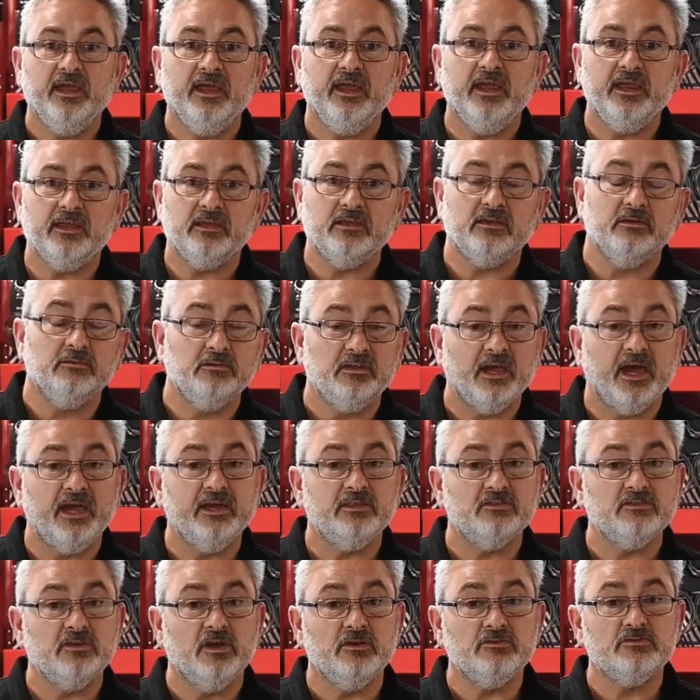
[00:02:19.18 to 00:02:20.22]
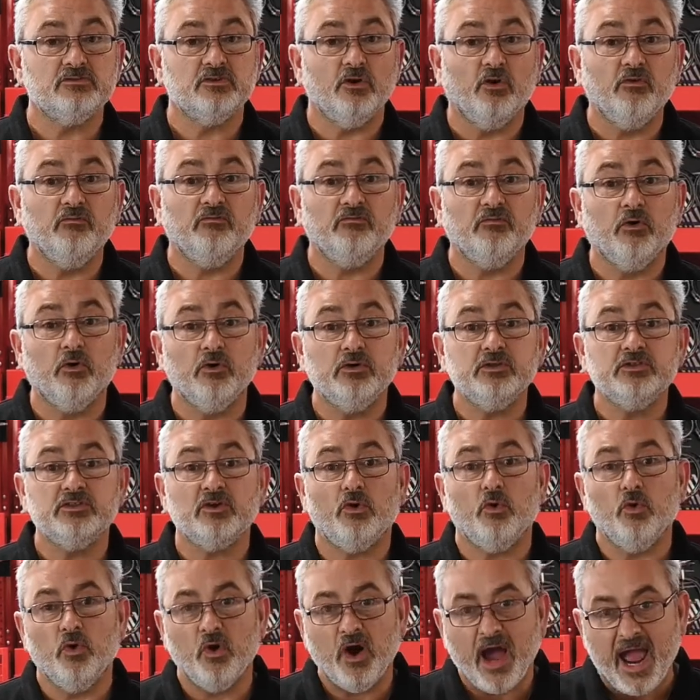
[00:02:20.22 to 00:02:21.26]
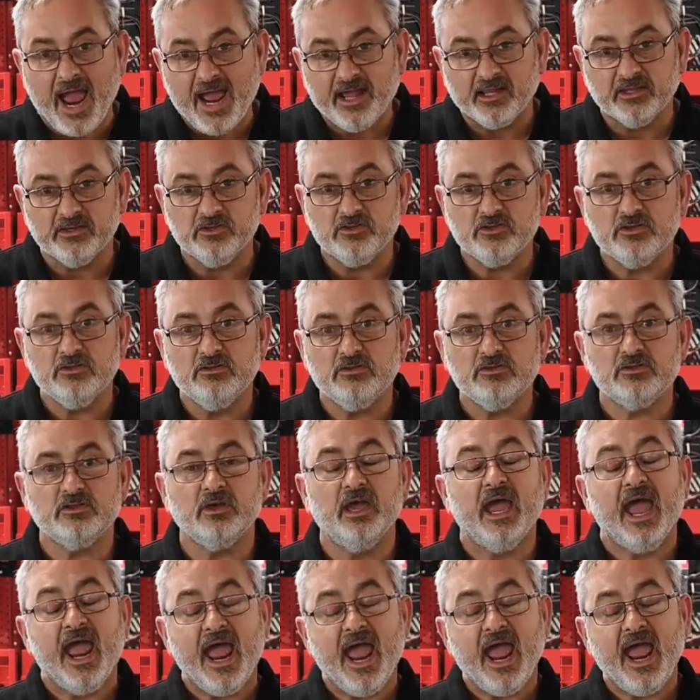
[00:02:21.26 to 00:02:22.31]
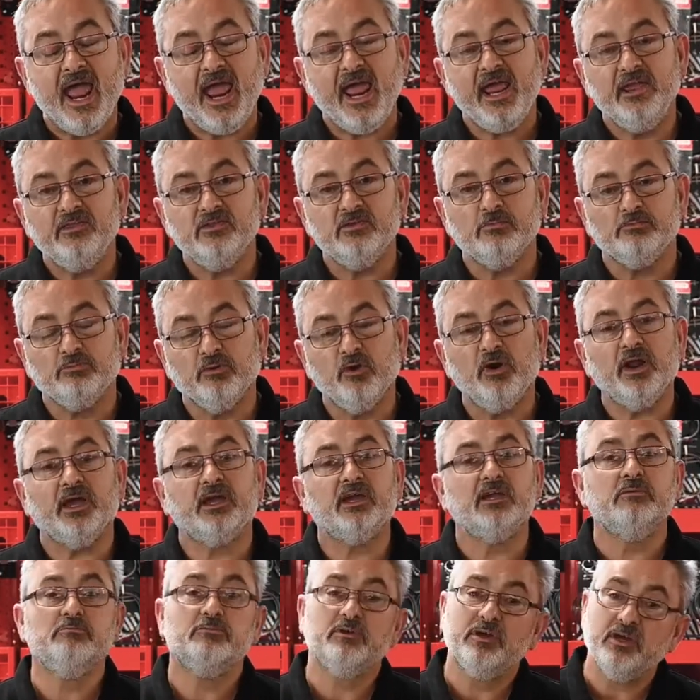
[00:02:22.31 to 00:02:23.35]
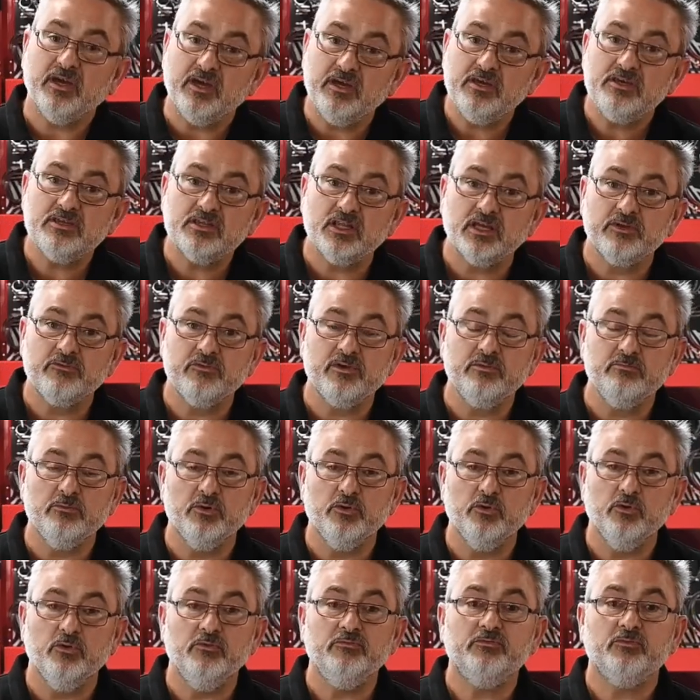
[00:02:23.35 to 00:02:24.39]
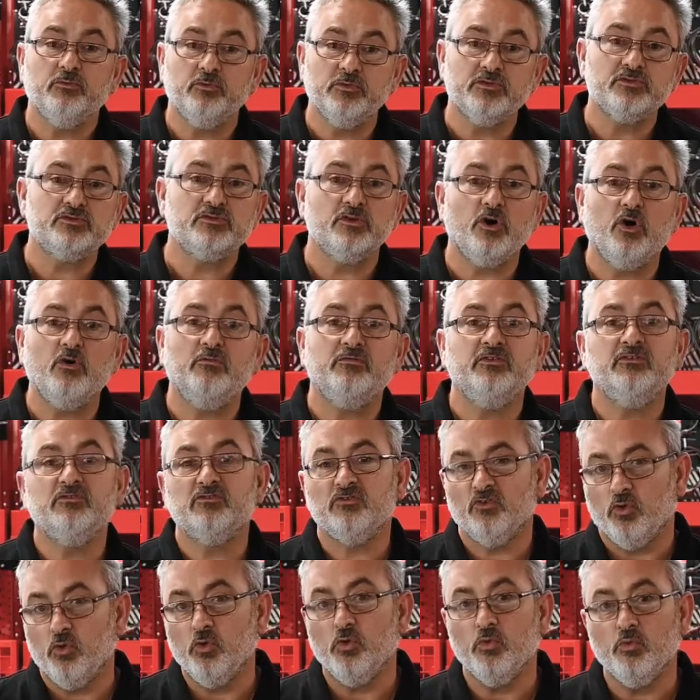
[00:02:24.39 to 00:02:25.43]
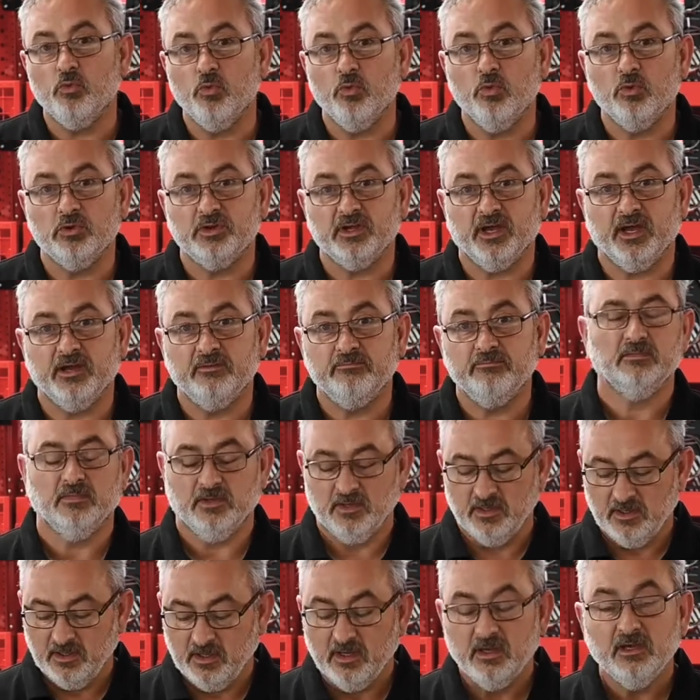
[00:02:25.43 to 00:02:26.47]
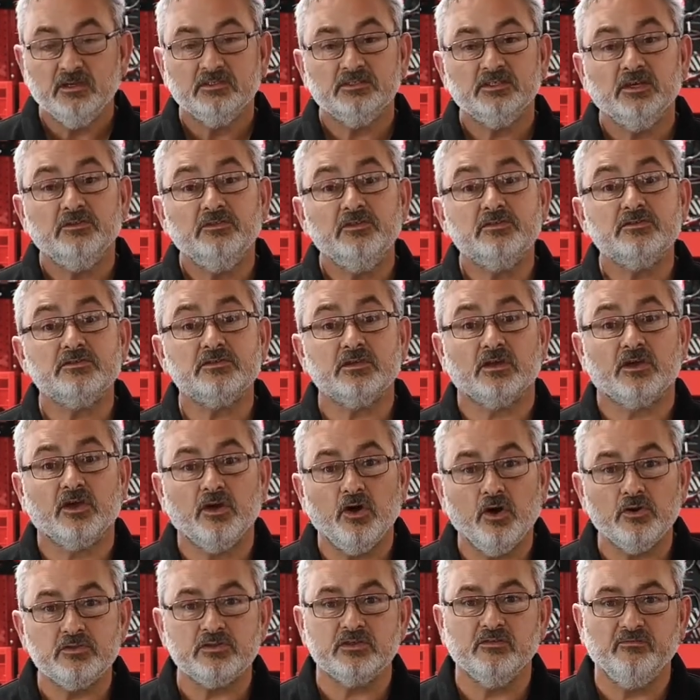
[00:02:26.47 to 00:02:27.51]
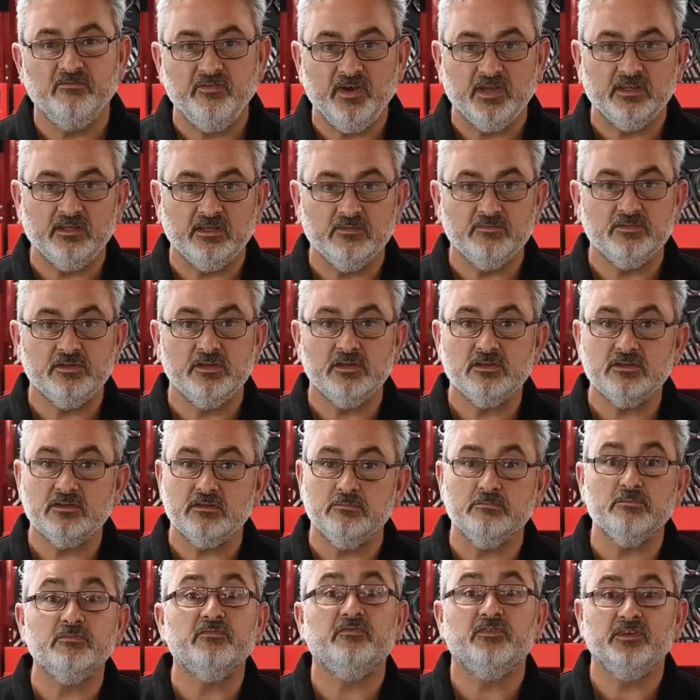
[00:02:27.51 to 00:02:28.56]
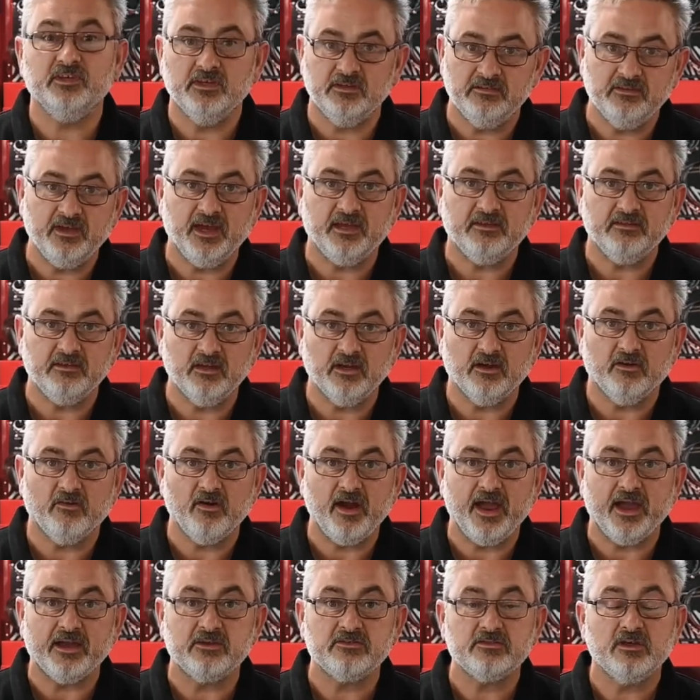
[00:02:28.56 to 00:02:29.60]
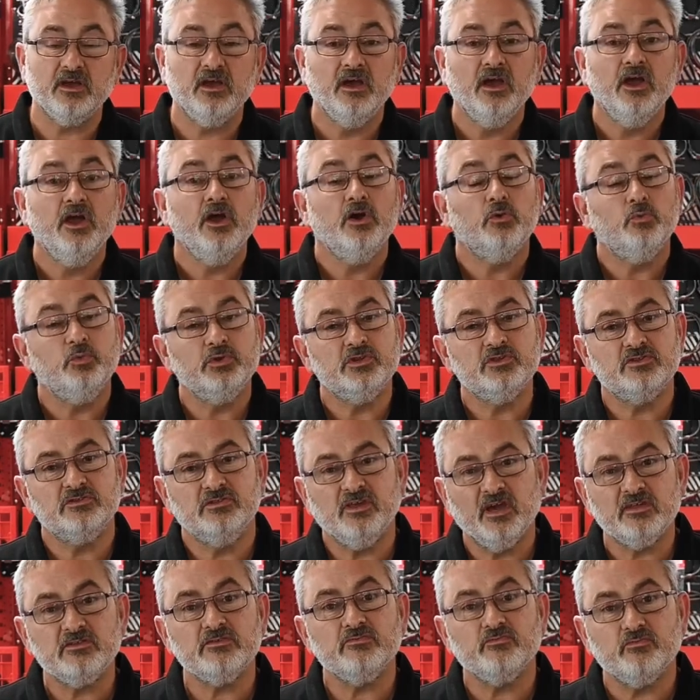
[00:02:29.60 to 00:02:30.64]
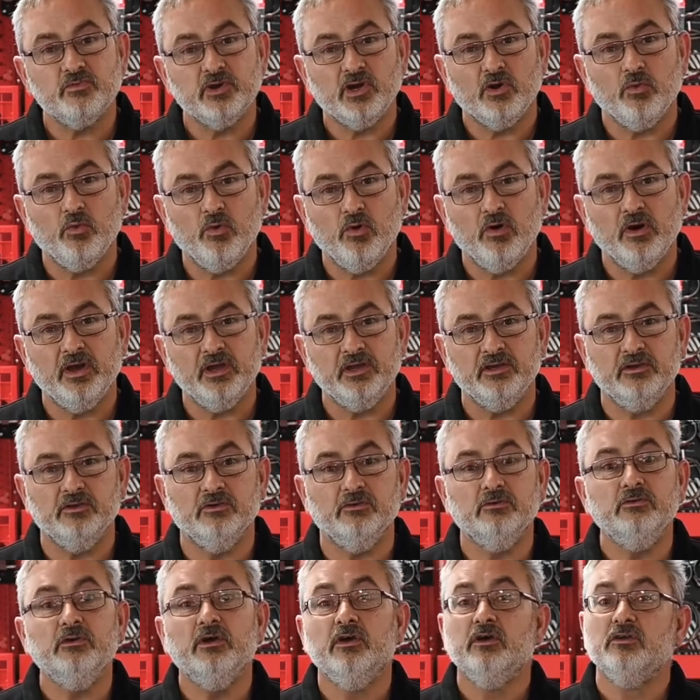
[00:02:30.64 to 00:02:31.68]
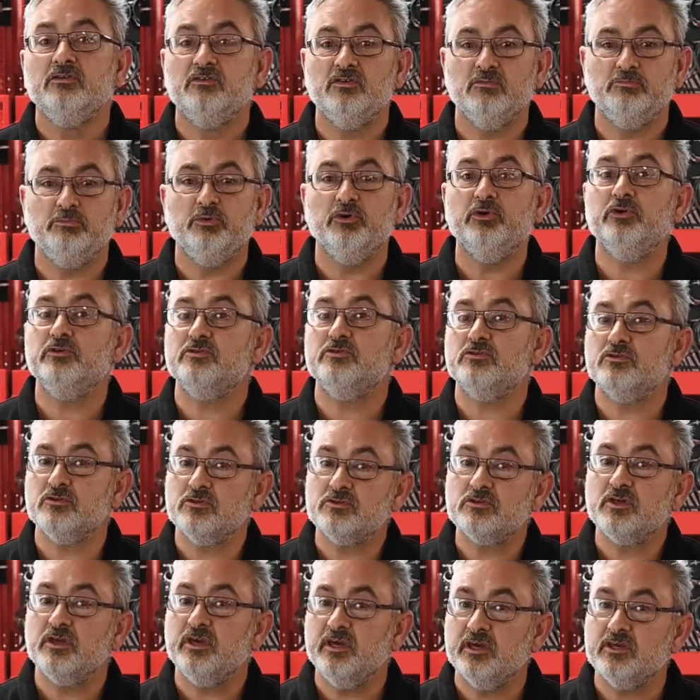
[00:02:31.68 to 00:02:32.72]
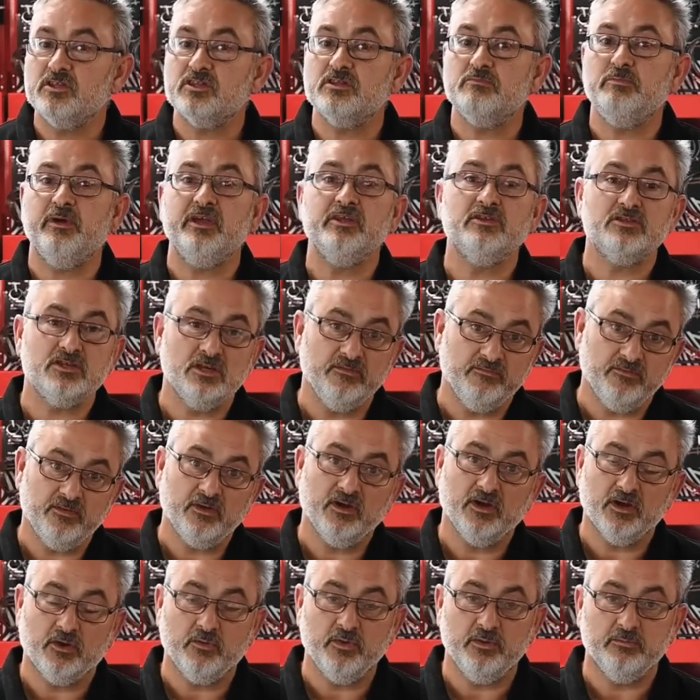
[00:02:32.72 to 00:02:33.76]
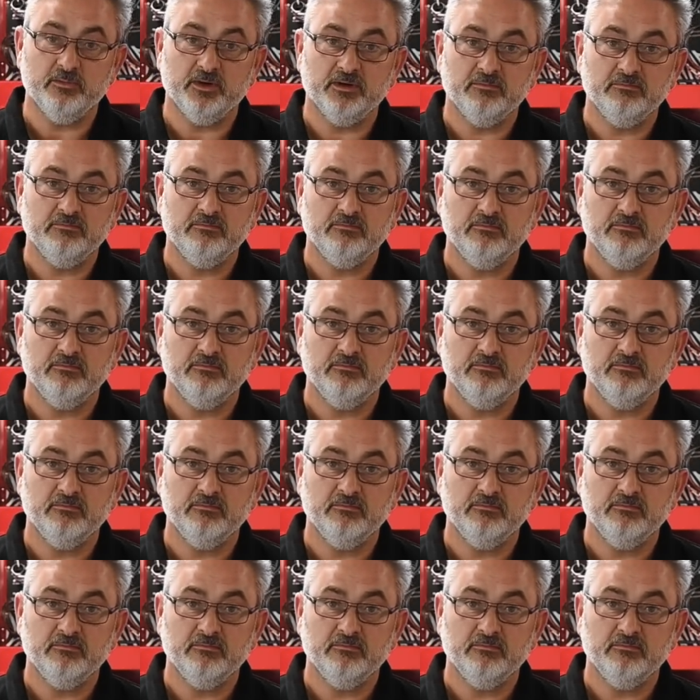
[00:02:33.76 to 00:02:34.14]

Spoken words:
It contains no sulfides or halogens and the product can be easily removed with solvents or water. So this is a cost-effective system for detecting cracks, which doesn't require you to purchase expensive equipment.